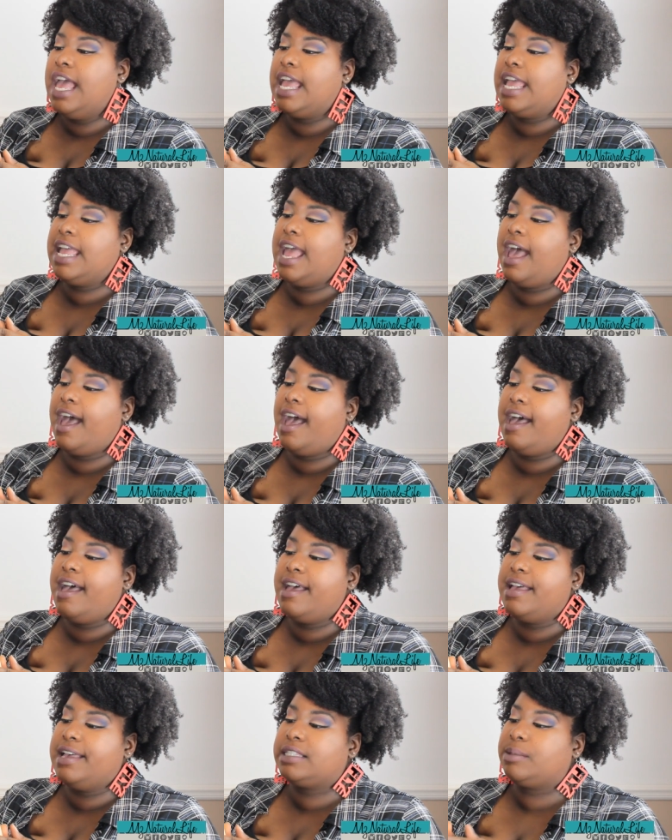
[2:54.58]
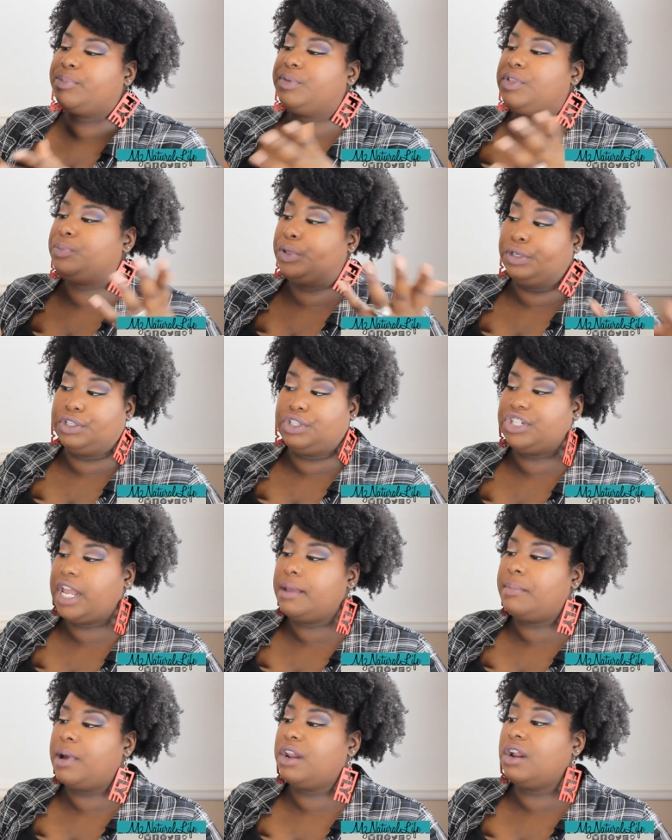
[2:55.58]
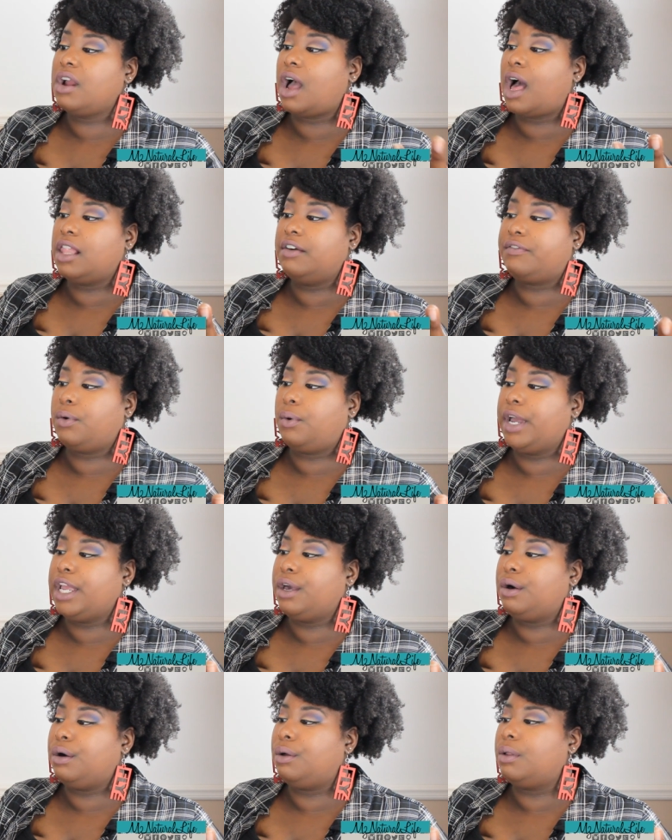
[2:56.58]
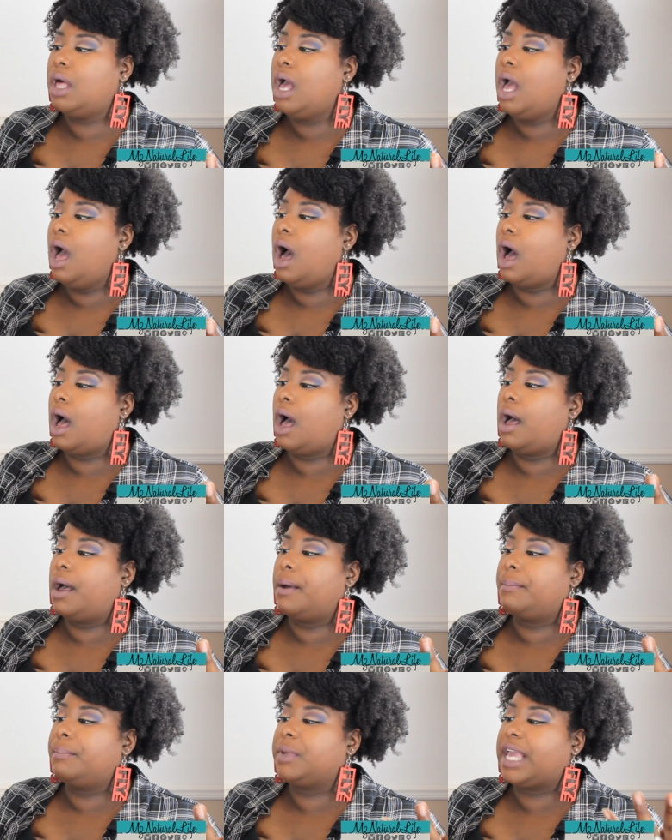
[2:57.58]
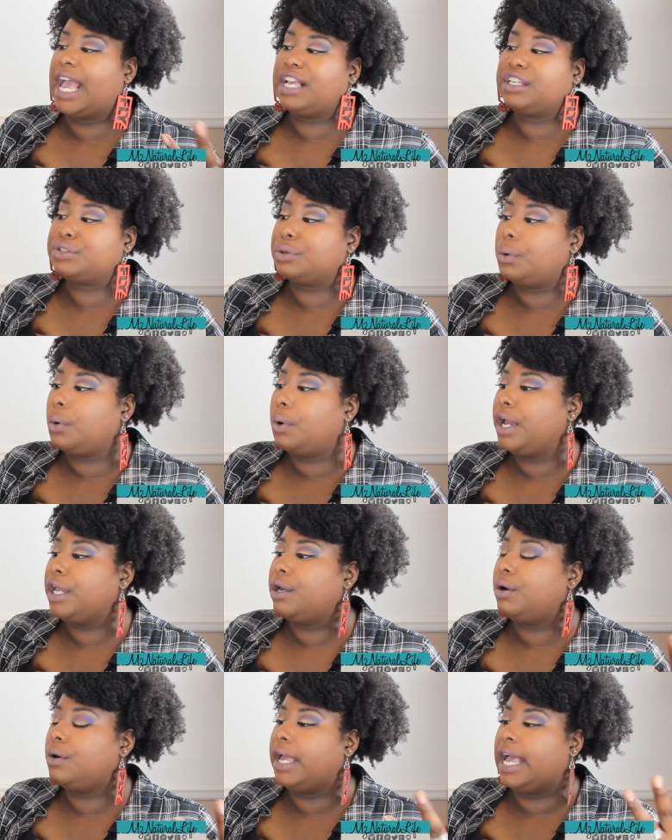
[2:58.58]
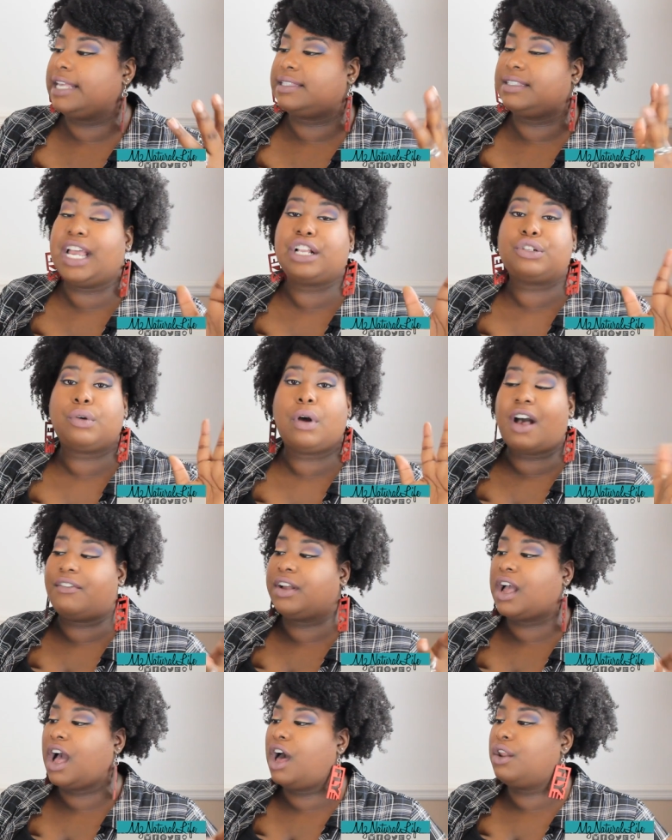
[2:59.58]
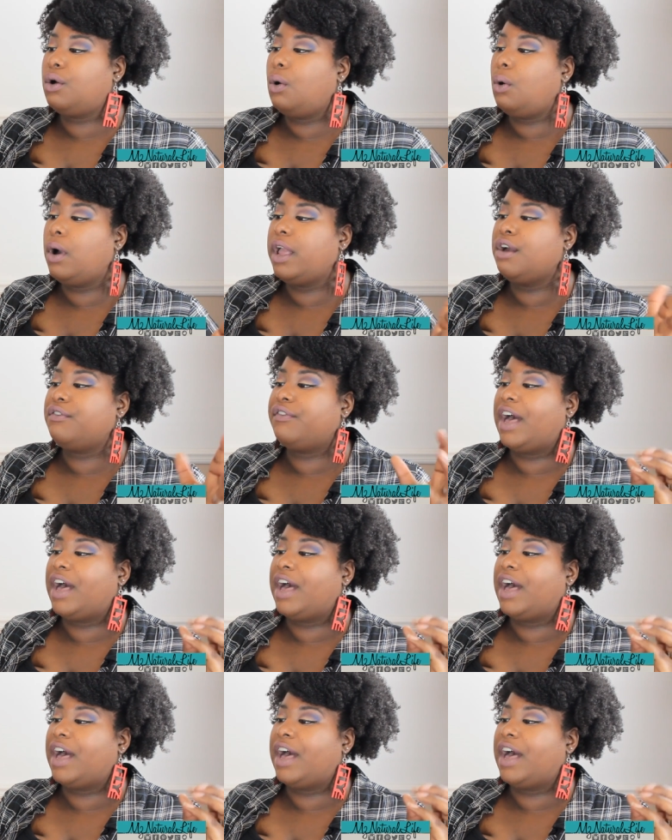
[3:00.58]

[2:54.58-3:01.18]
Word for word: It has pure shea butter, olive oil, um, castor oil, it has natural avocado oil,